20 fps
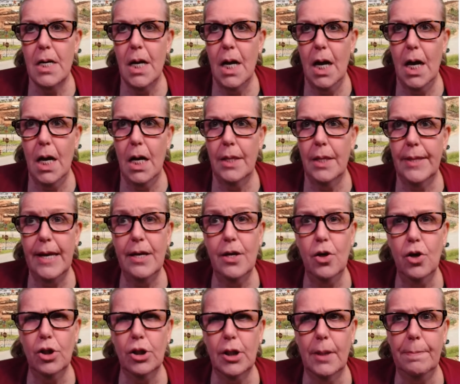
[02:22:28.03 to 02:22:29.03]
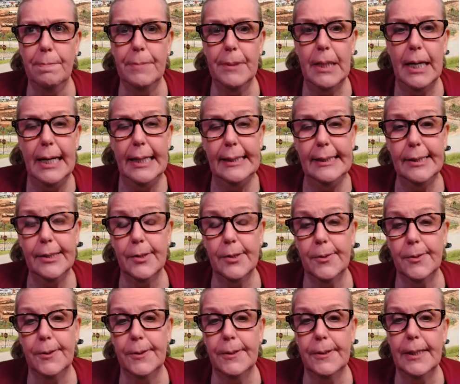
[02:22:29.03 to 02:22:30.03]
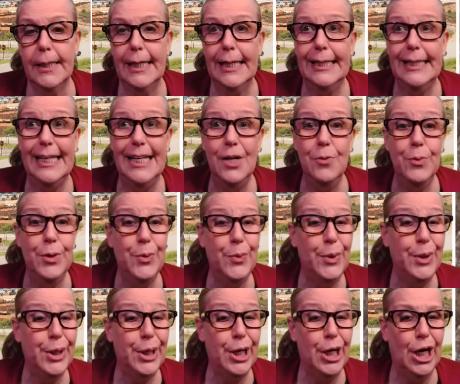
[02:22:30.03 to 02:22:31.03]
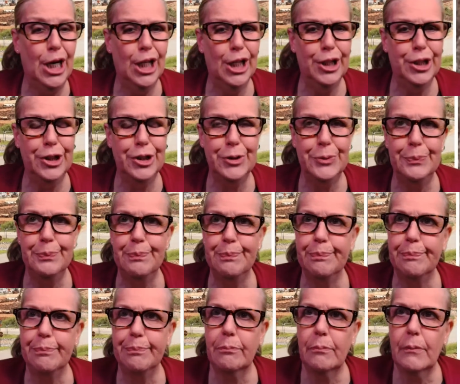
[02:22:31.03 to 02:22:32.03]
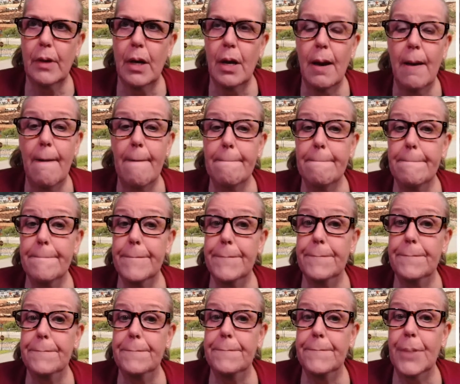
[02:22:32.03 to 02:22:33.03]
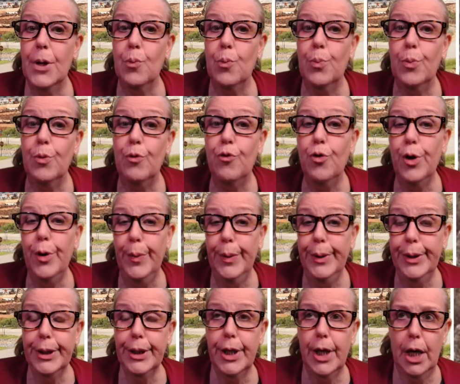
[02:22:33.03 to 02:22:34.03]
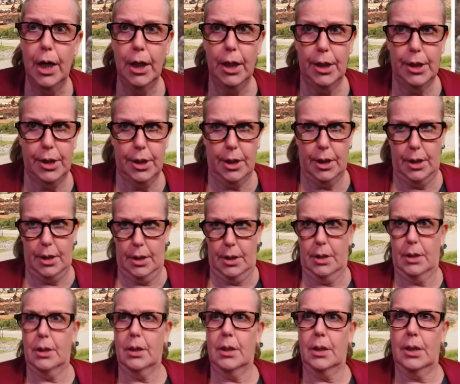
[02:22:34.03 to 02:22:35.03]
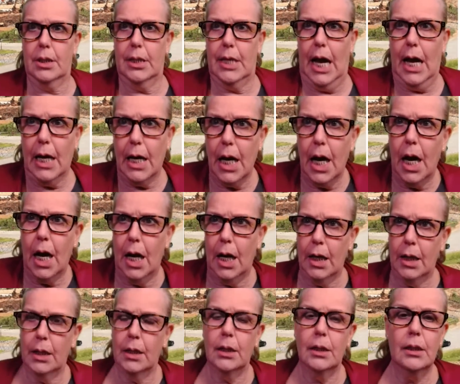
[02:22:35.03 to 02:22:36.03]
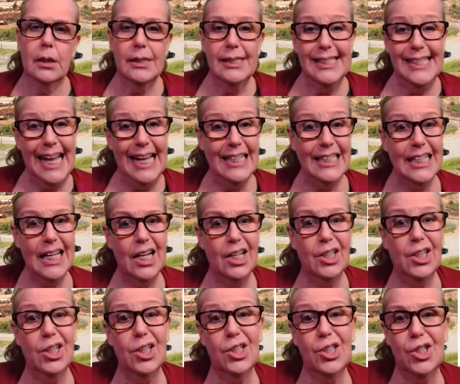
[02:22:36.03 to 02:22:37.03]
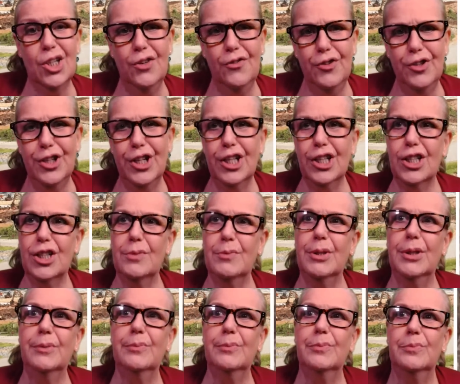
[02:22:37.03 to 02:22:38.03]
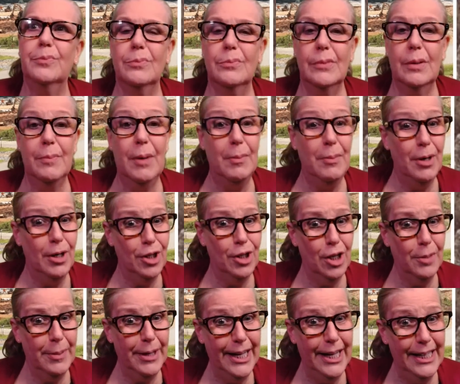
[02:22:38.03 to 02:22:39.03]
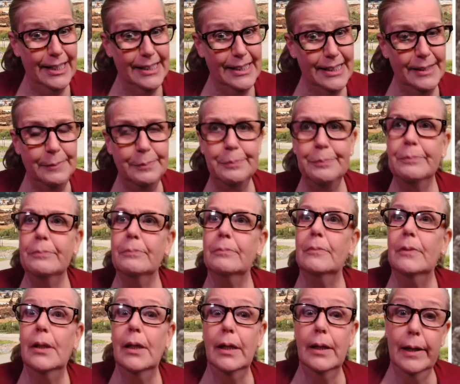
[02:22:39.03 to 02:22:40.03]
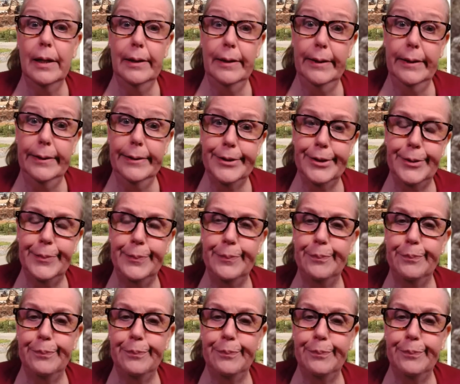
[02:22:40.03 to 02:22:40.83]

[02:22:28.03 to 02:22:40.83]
and they hooked up in high school, and then he went away to college. But before he went to college, that guy sat down on a sofa next to me. Remember I talked about Hansy? You got handsy?